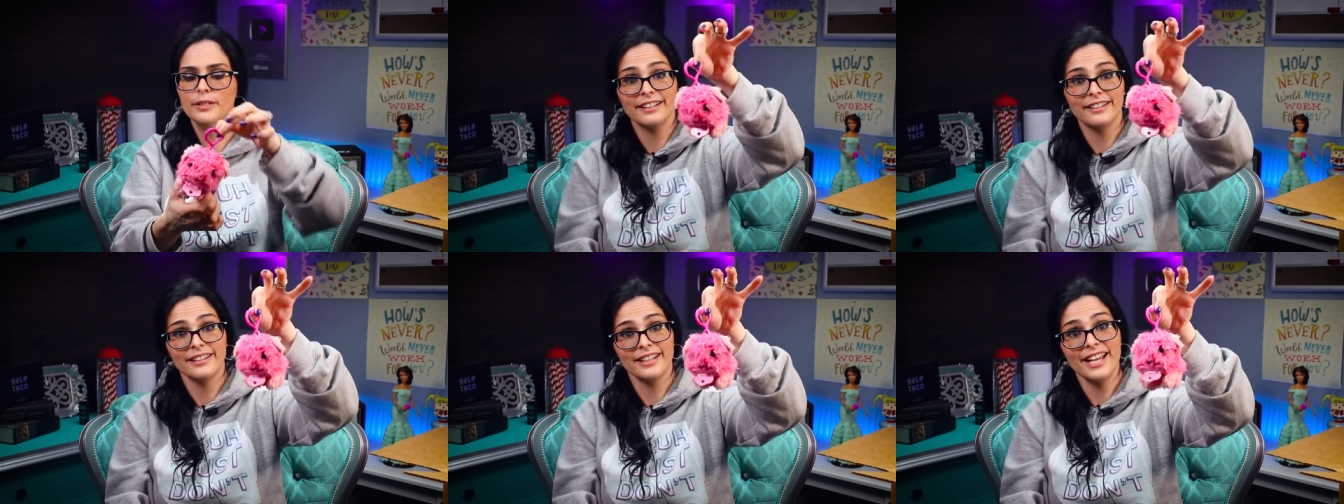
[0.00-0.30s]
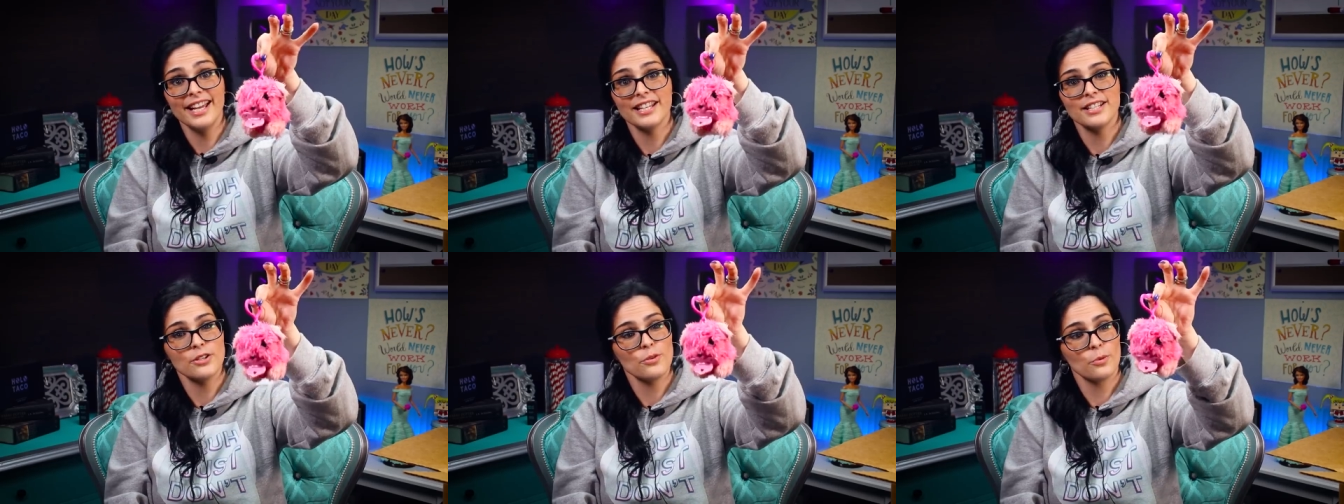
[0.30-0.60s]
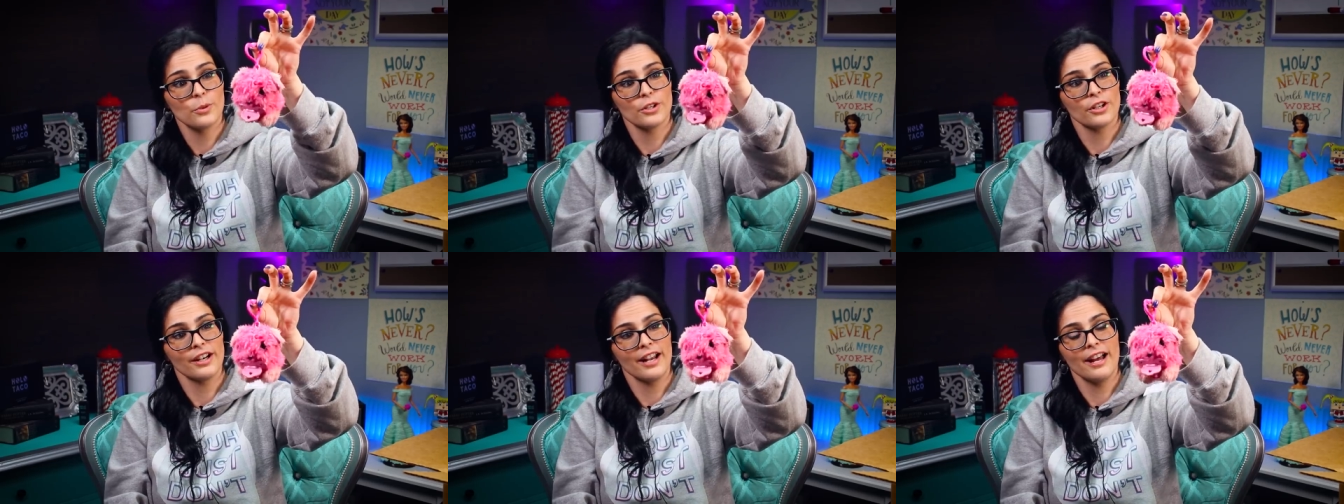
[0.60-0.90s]
And in the end,
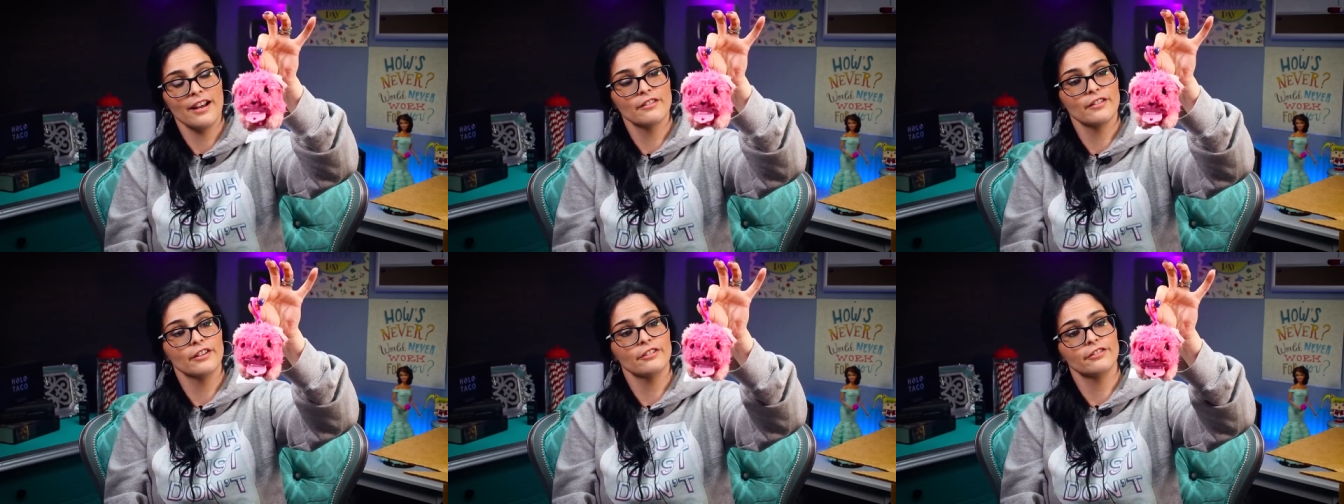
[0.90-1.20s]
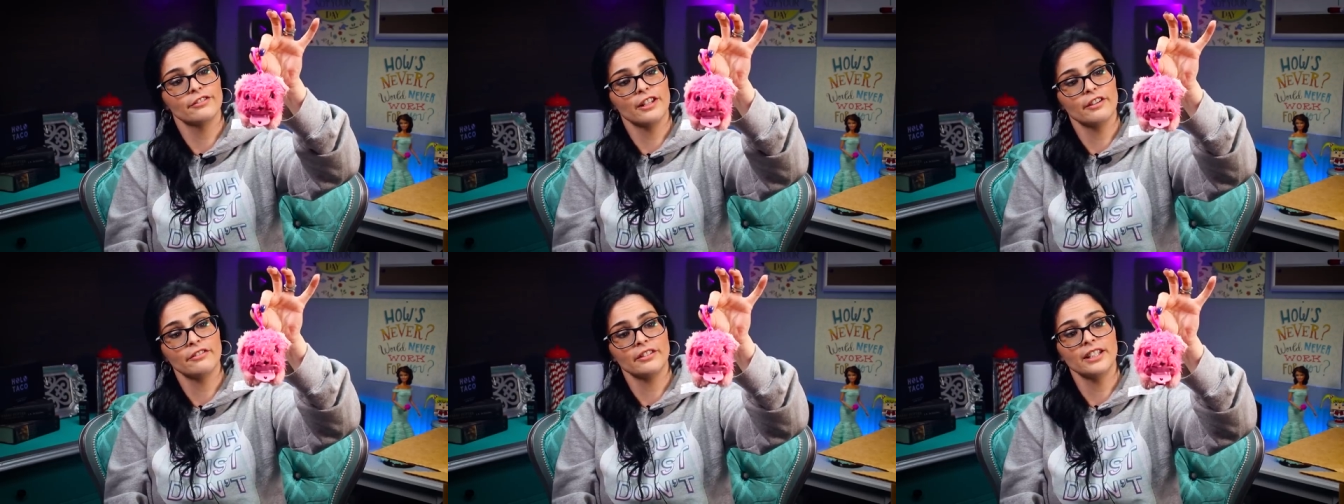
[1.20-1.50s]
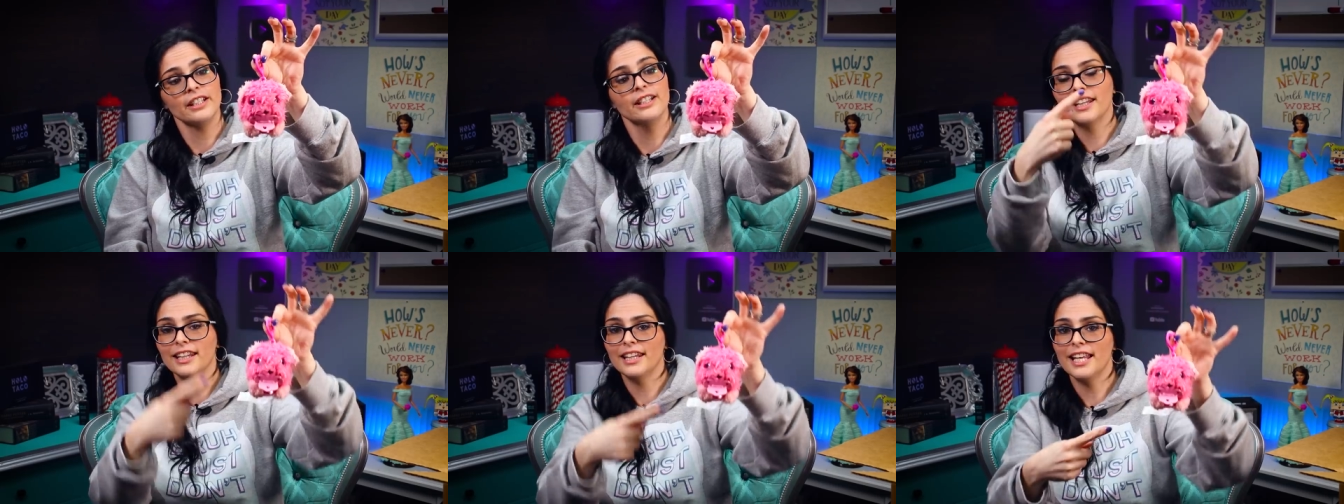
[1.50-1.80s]
we're gonna have a
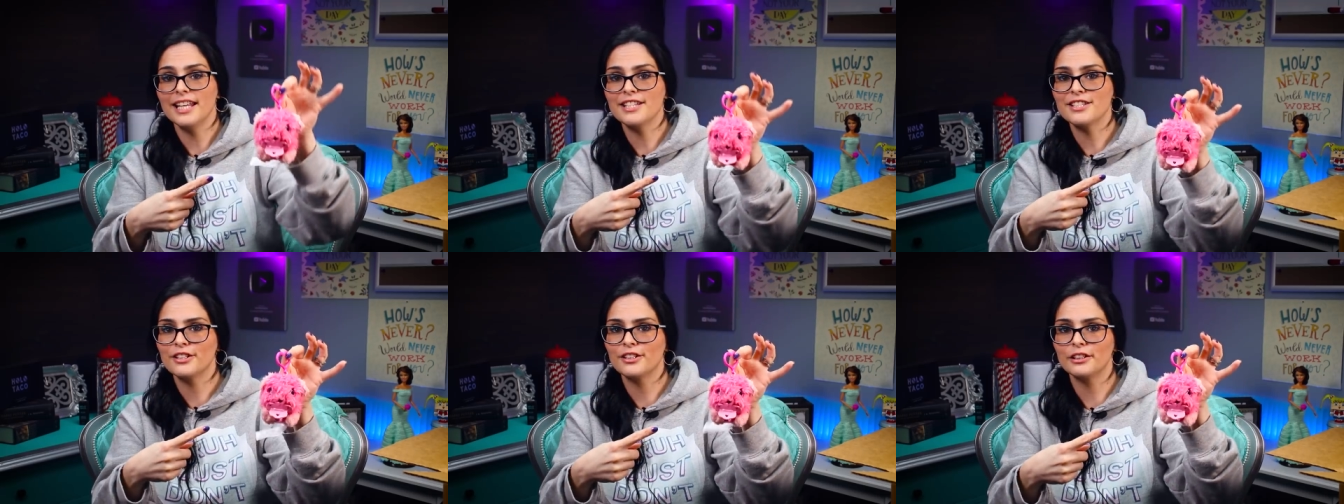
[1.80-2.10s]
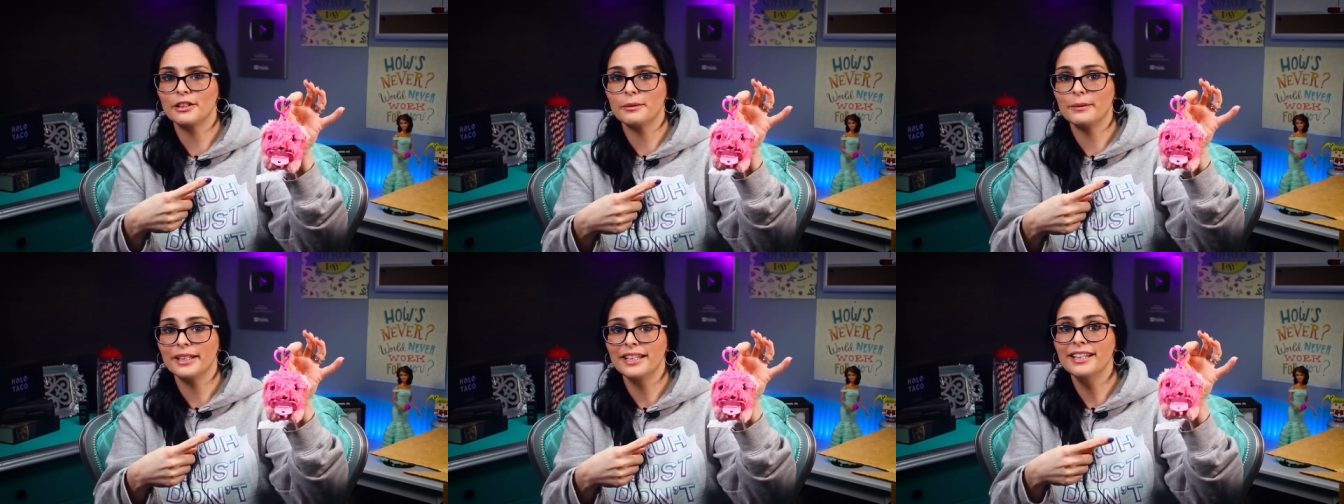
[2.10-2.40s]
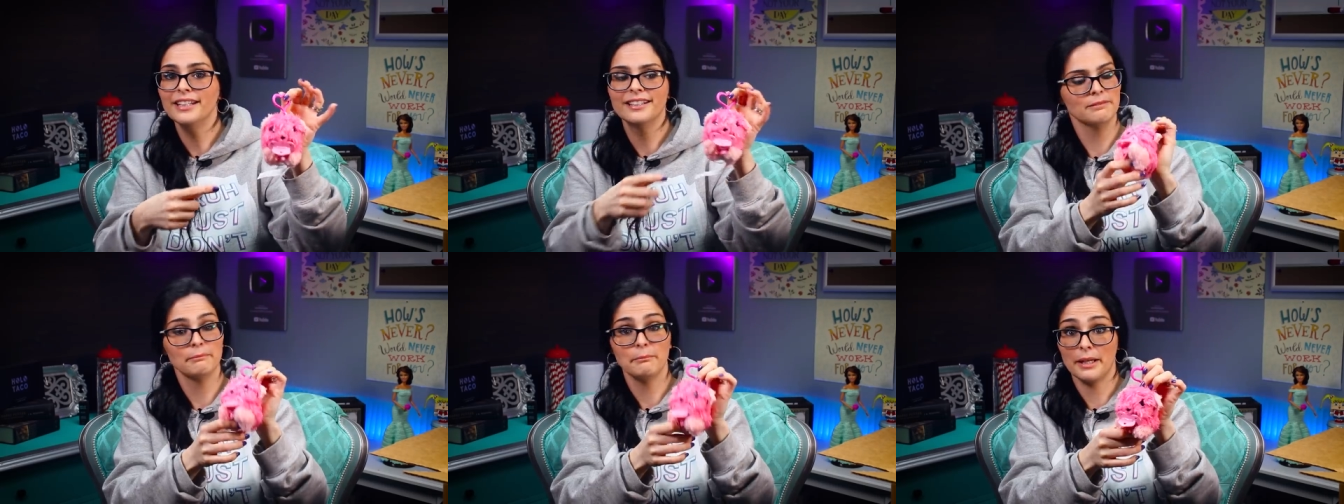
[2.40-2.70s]
fluffy, less
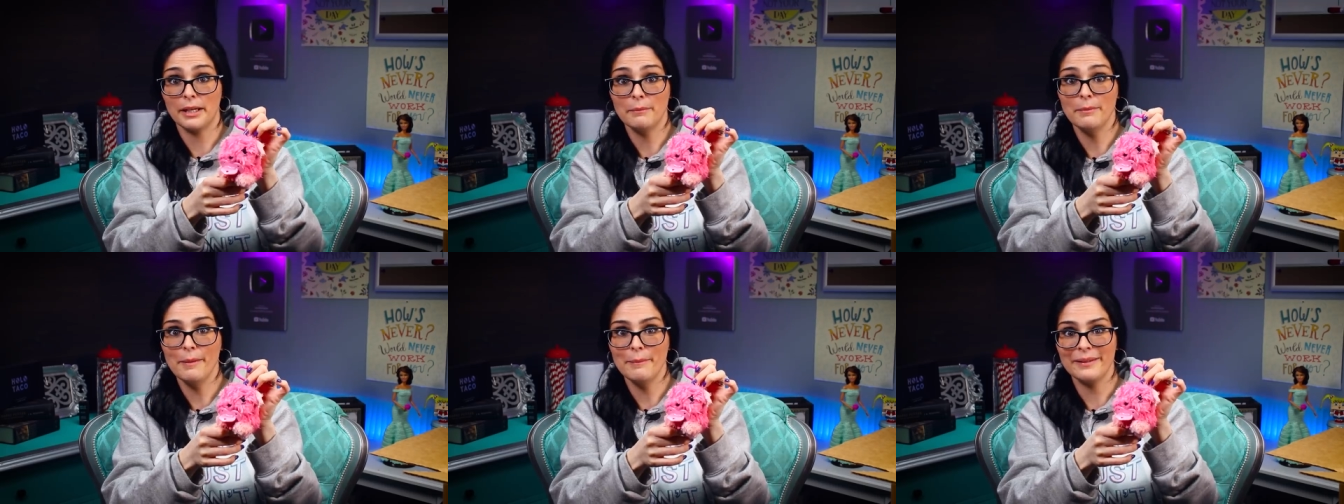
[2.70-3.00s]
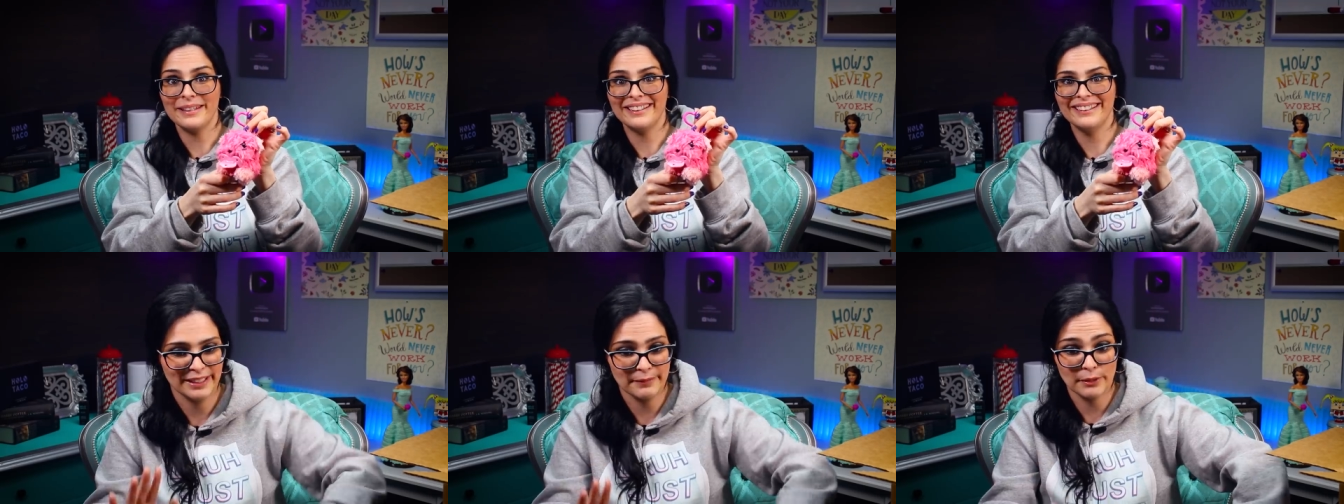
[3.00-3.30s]
gluey pink puppy.